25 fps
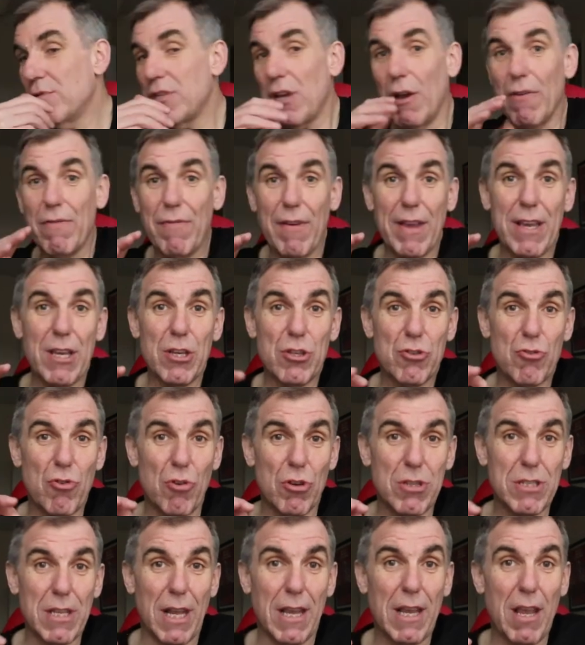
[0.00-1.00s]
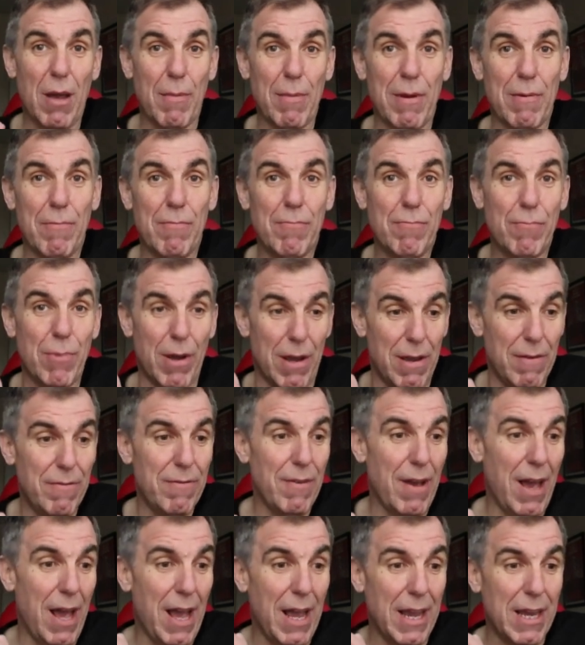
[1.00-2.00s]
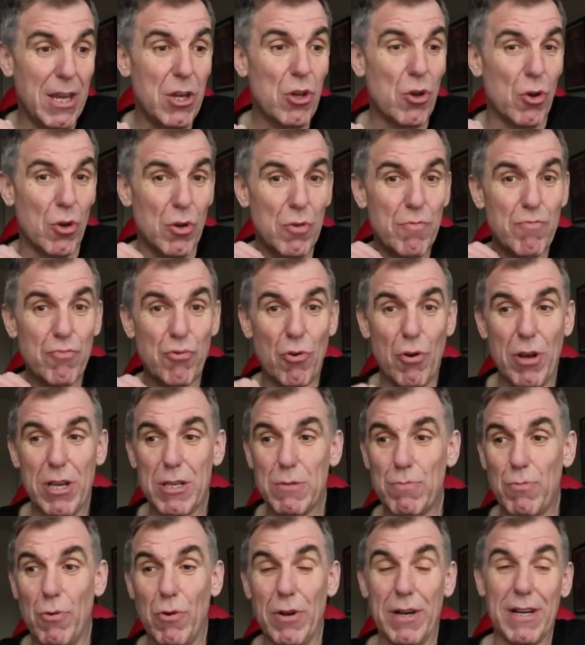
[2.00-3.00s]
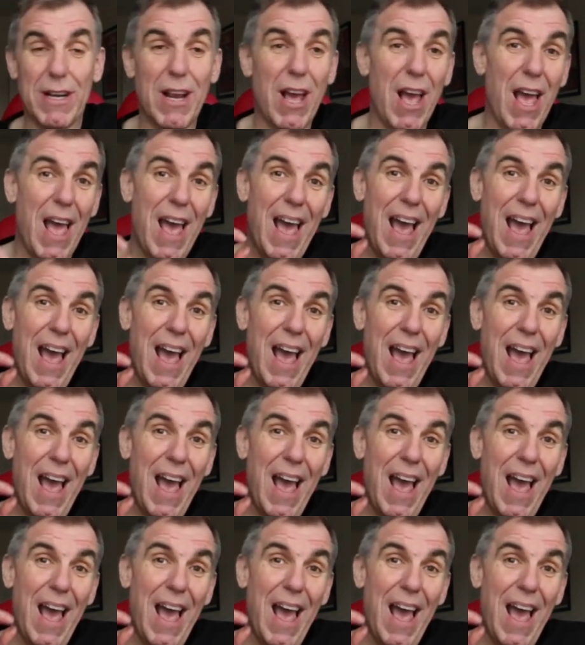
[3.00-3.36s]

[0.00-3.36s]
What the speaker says: So fingers crossed they come in with a good price point.